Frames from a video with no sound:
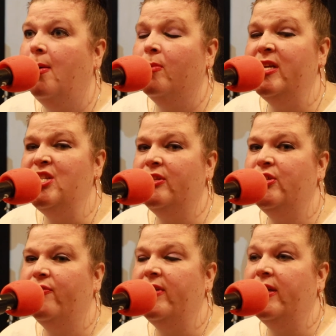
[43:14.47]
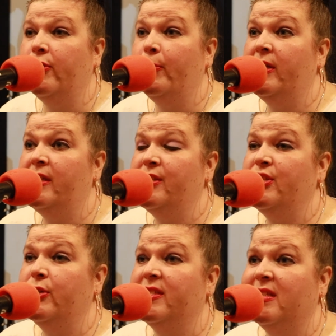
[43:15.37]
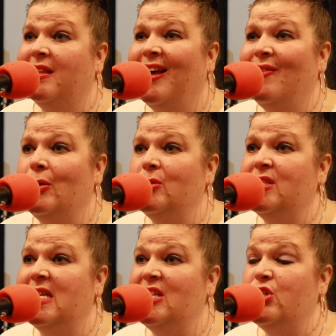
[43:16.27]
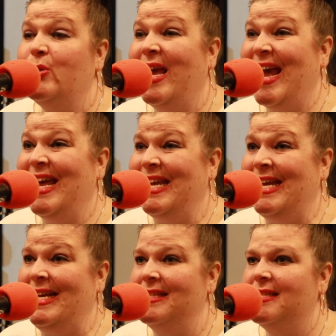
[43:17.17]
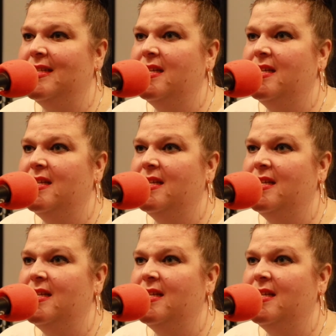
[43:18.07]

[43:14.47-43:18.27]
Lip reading: reach out to your vegan communities too, because a lot of those things you can eat.